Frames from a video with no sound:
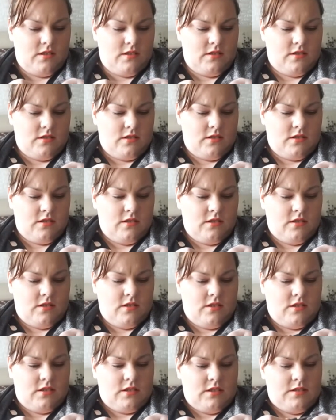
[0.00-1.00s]

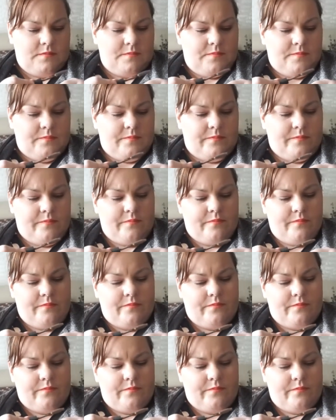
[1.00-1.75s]
[no speech]